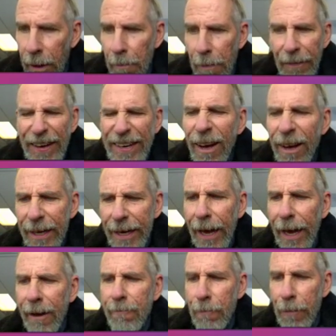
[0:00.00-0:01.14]
but they're not going to
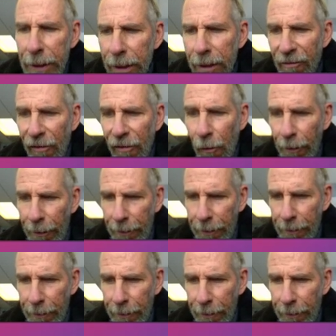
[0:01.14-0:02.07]
have money for it.